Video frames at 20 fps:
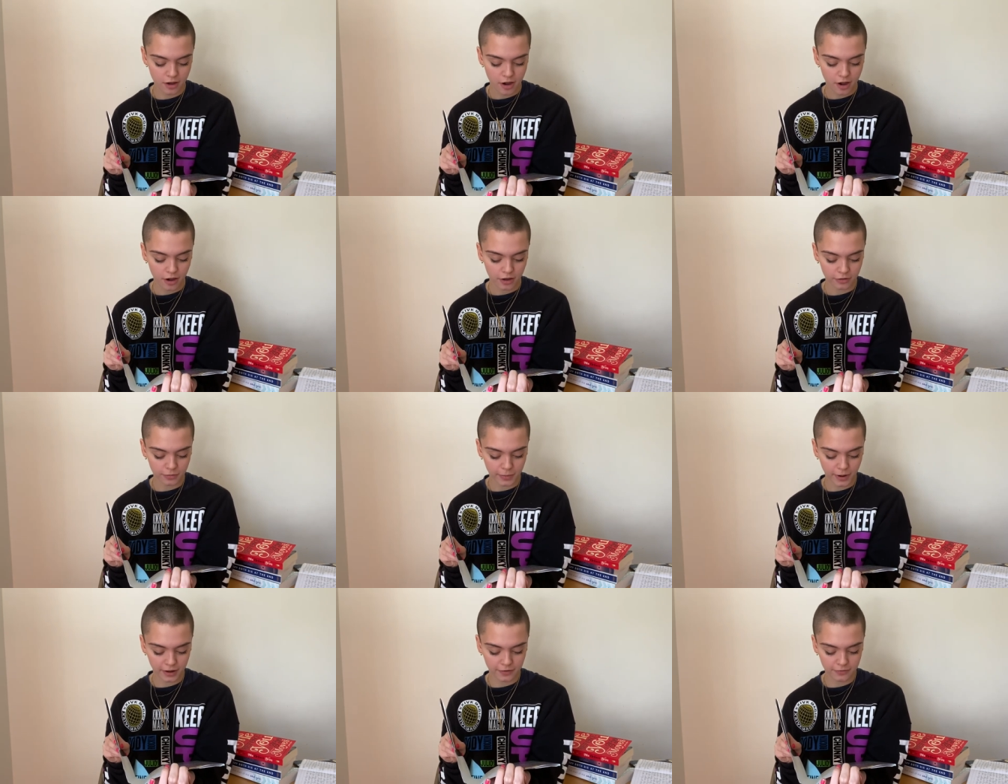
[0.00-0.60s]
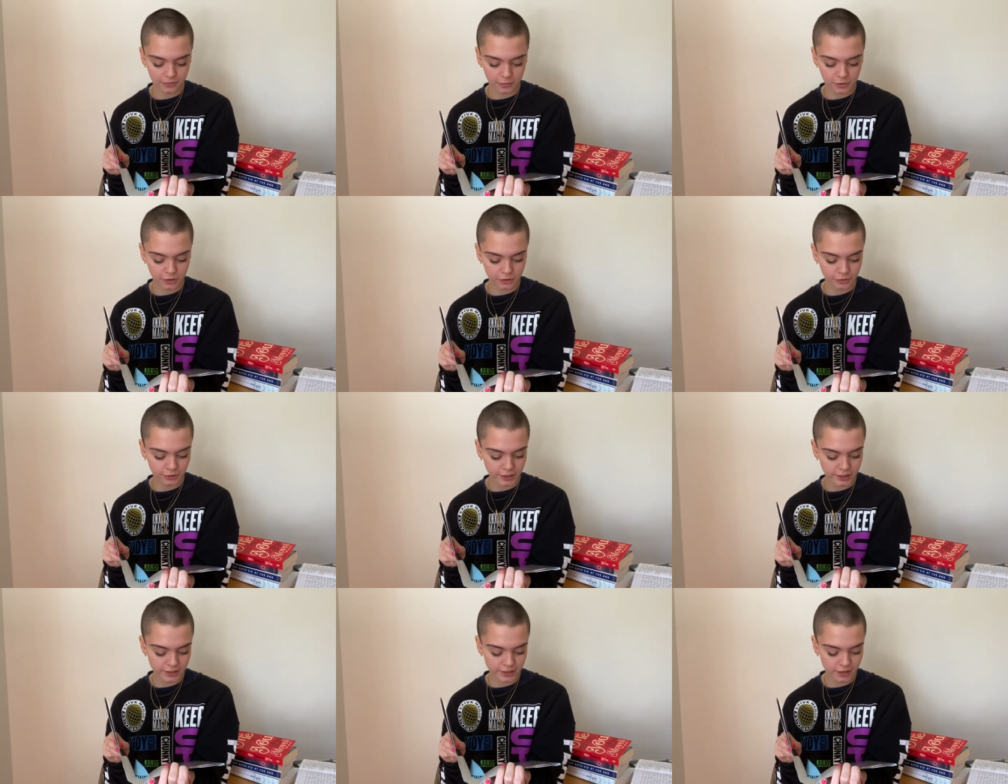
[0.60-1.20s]
On the way from
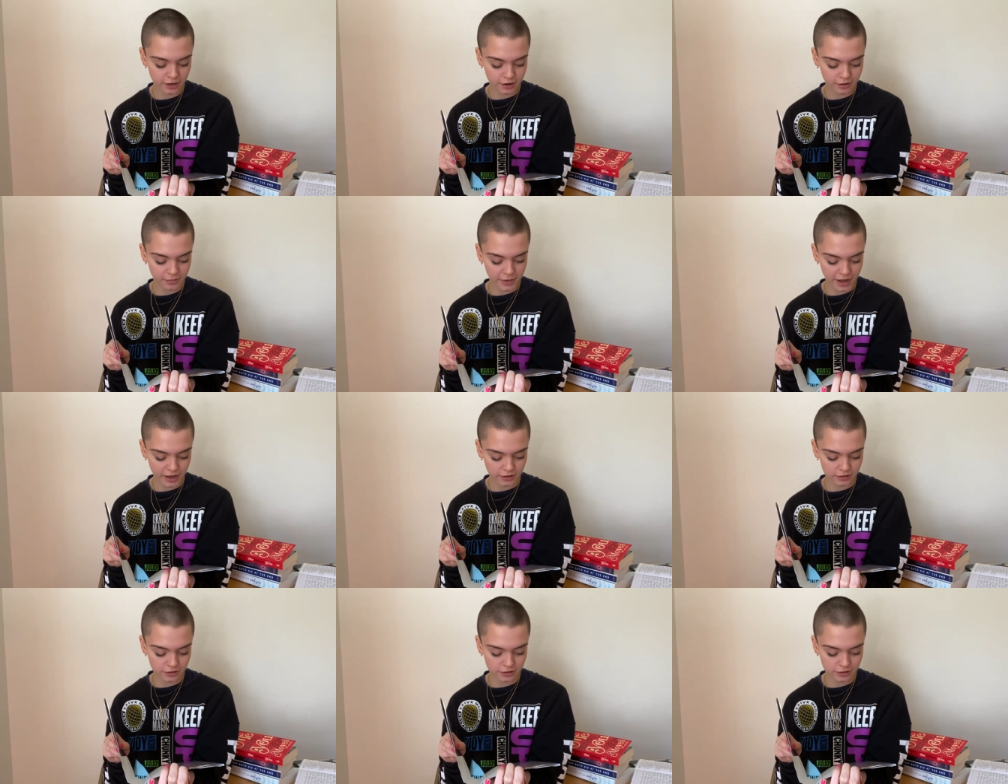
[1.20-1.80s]
clueless young man to